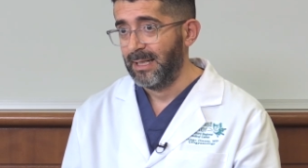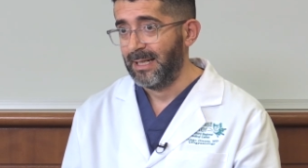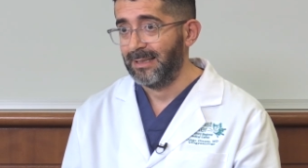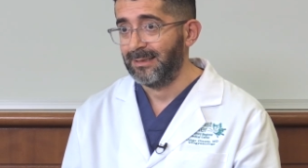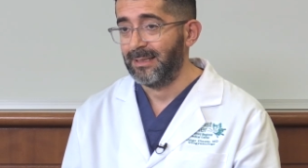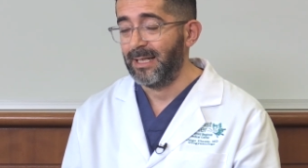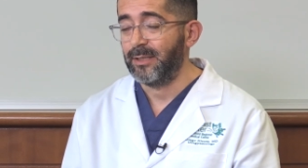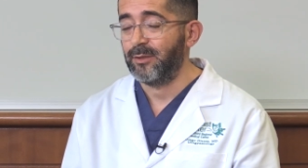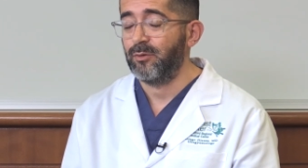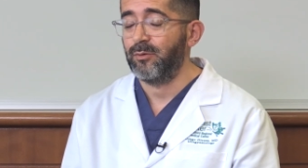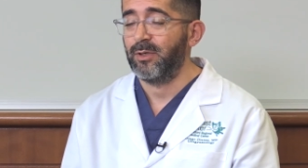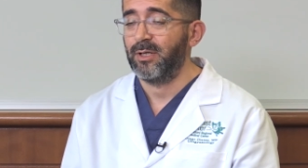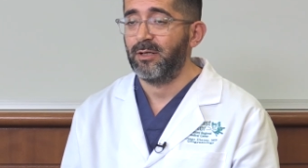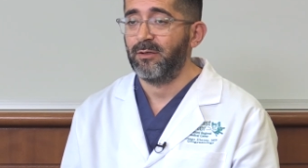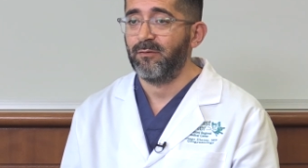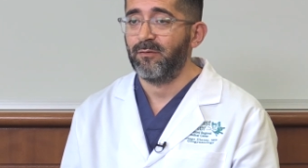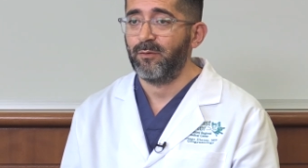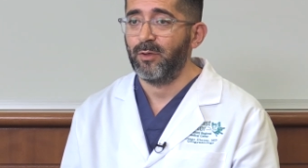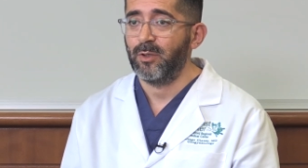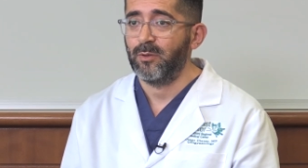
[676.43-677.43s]
and that
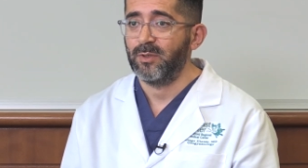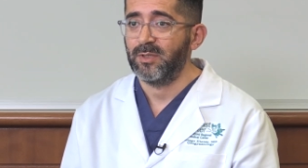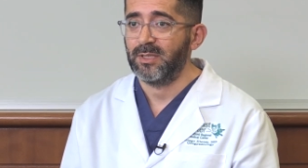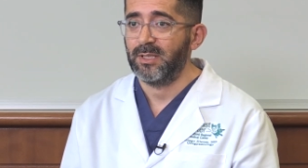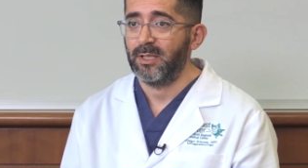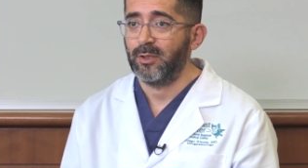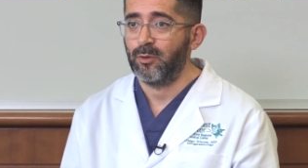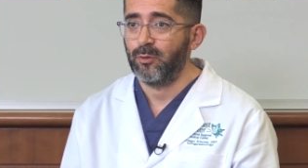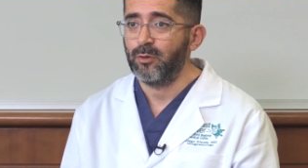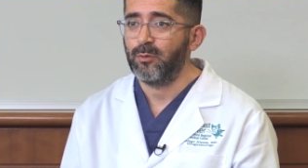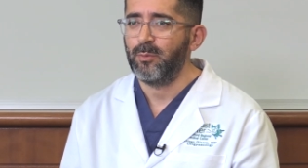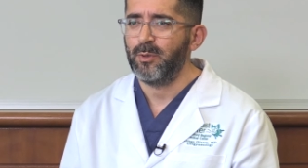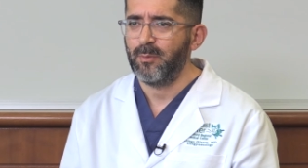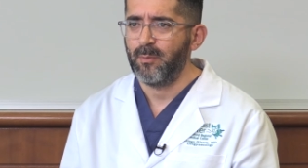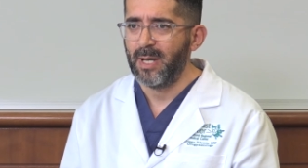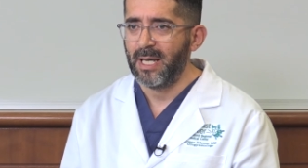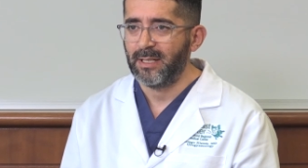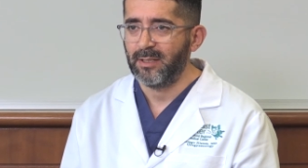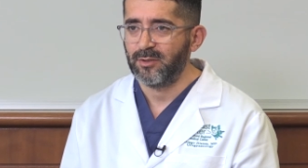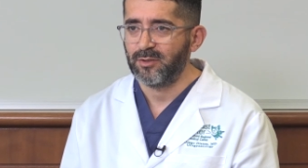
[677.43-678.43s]
urinary frequency could be
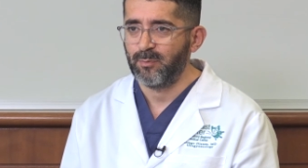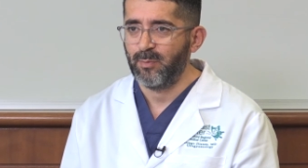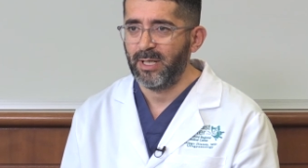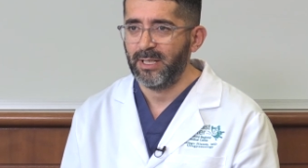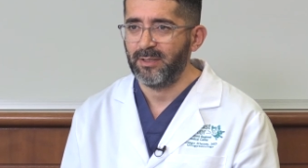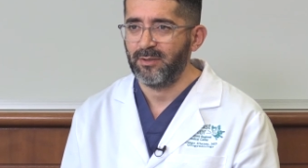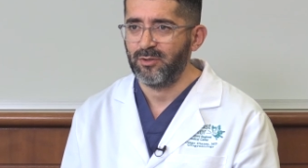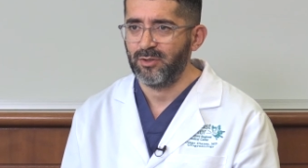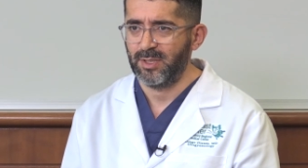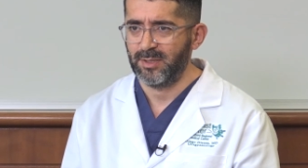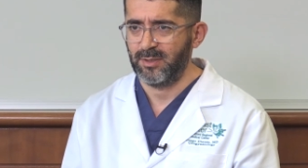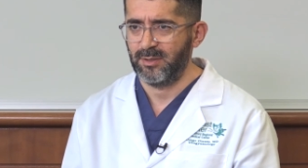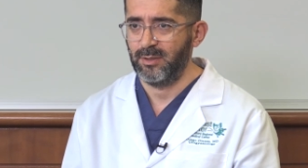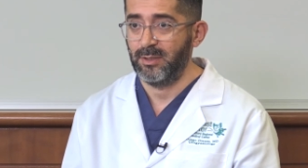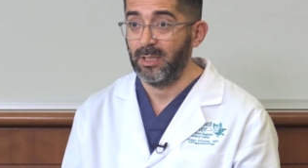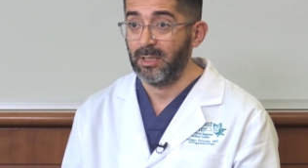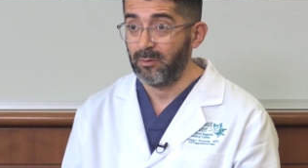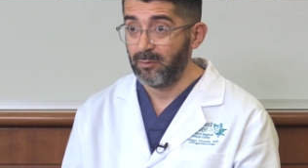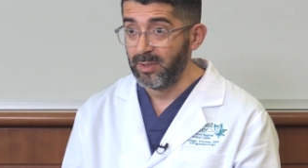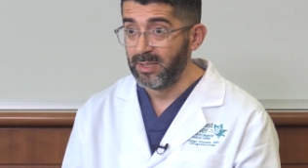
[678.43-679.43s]
managed by just
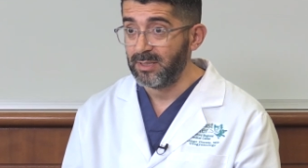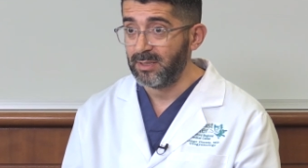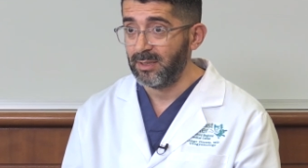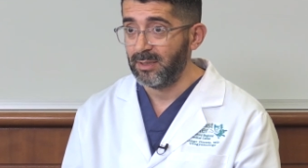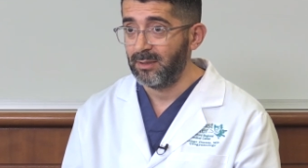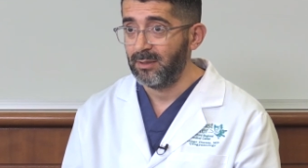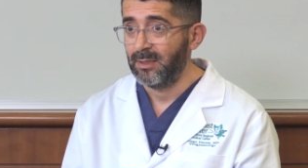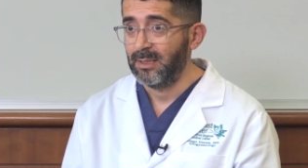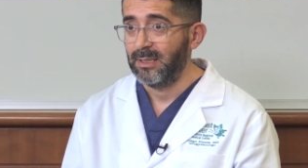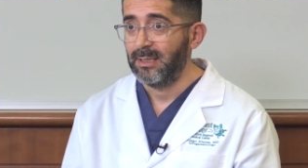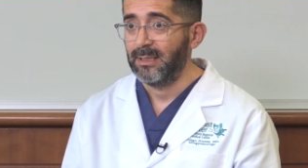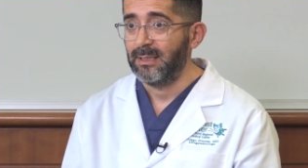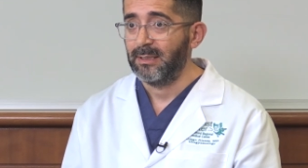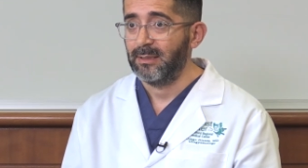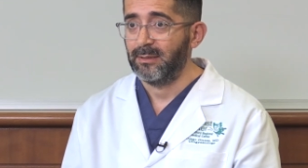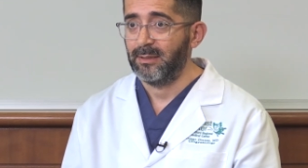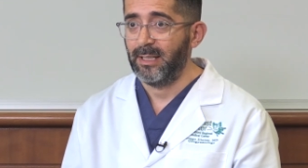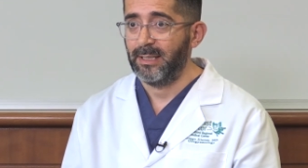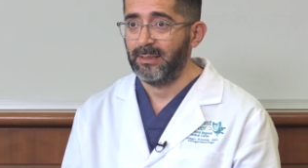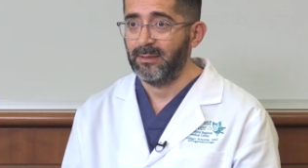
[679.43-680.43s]
decreasing
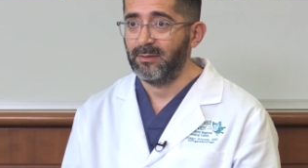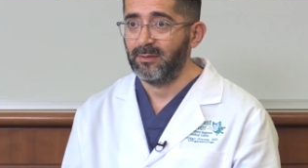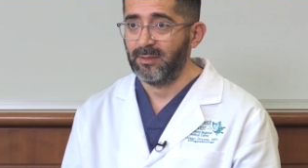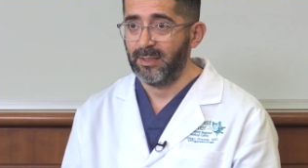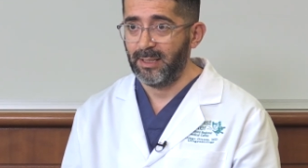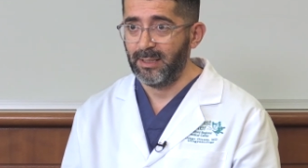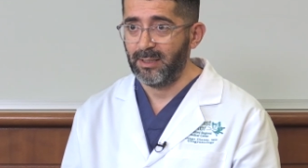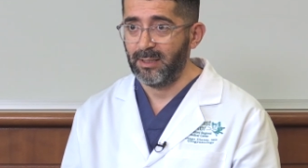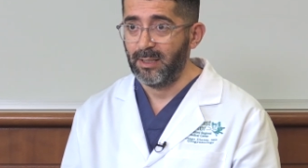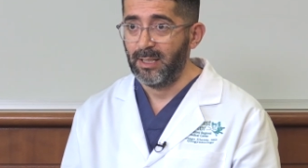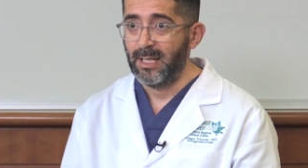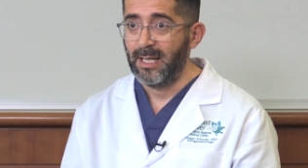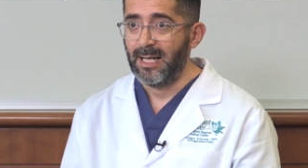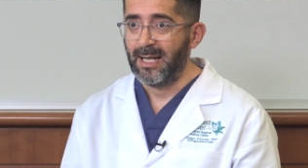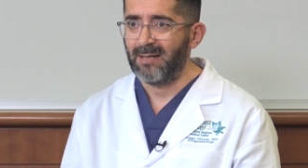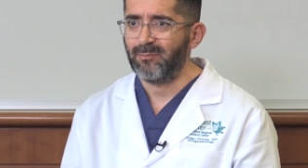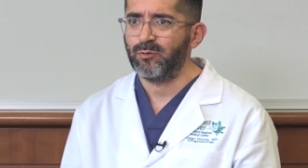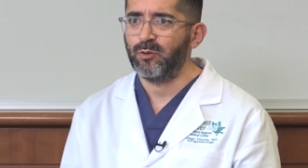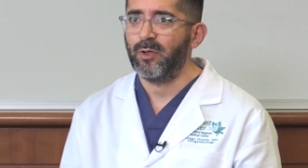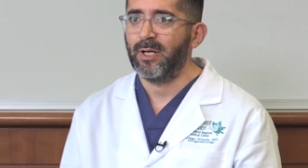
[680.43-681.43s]
the intake
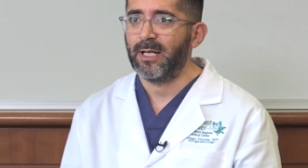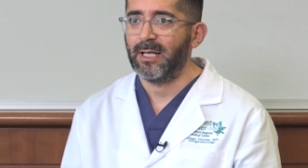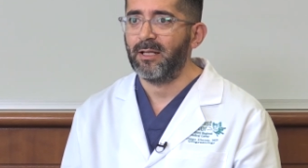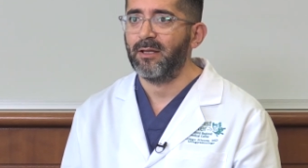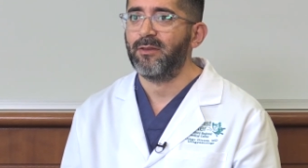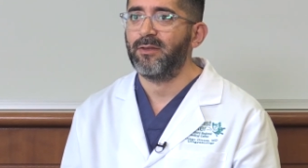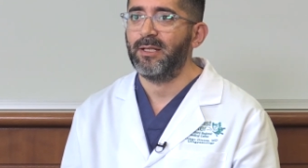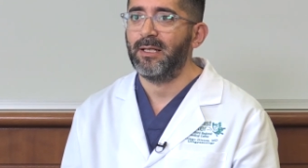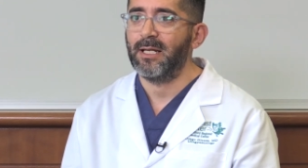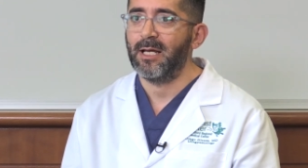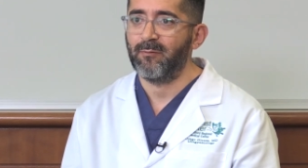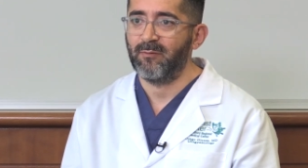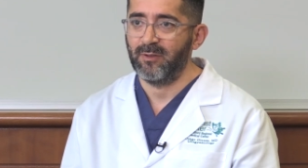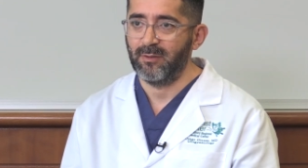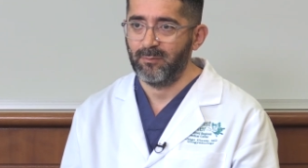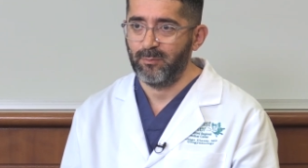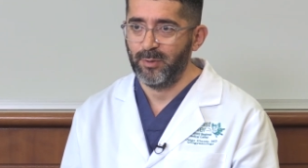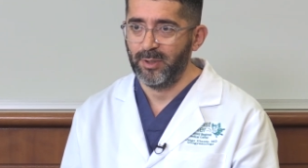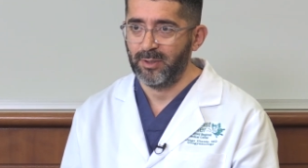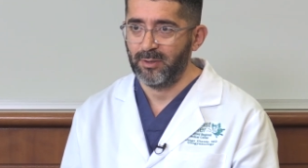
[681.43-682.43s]
up to a healthy
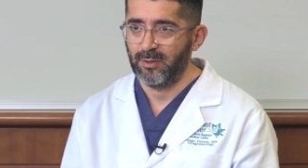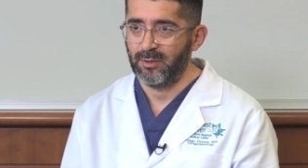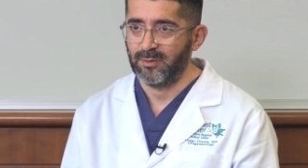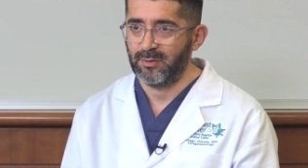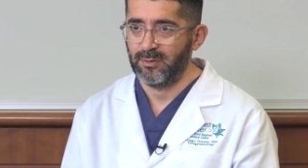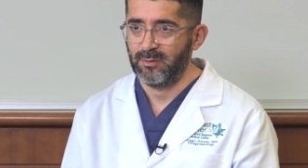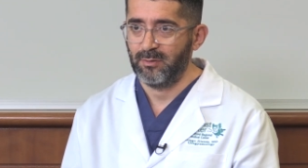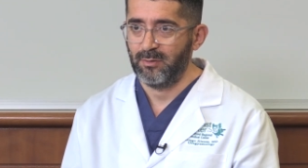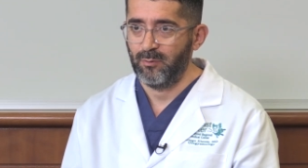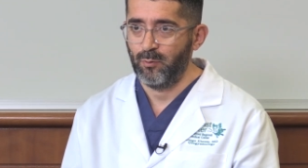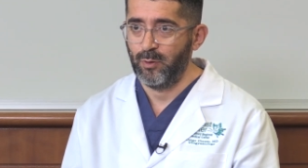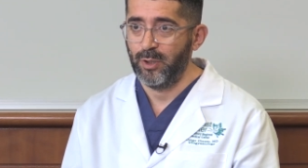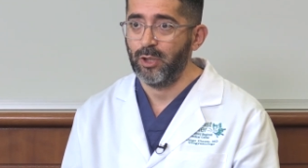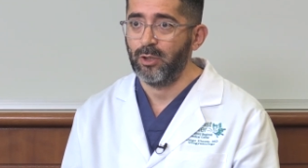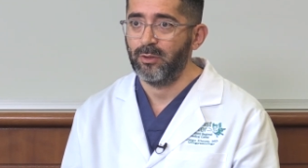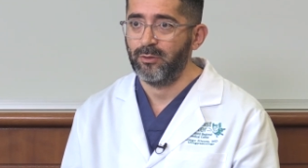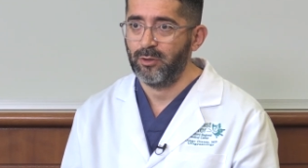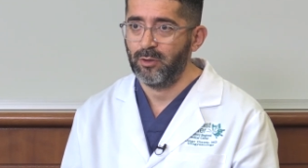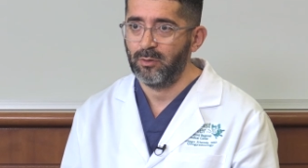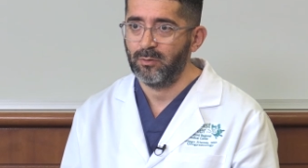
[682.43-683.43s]
level, because we
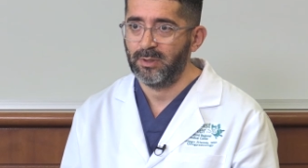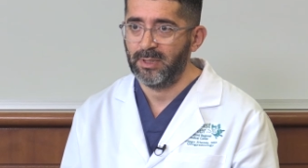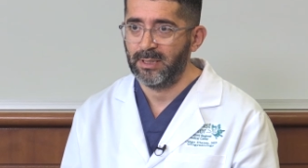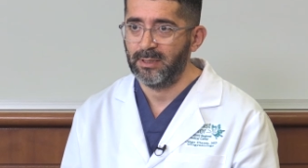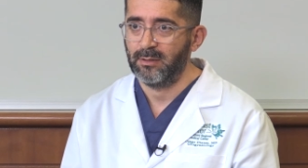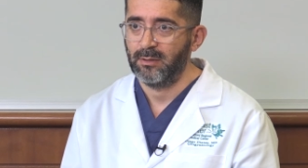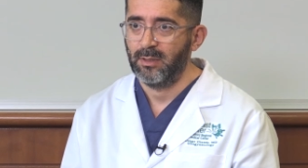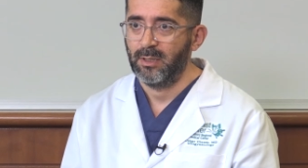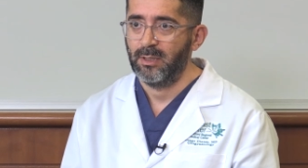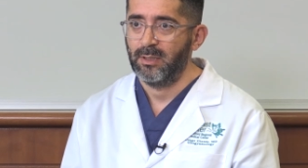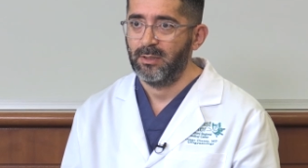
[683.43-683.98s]
all know that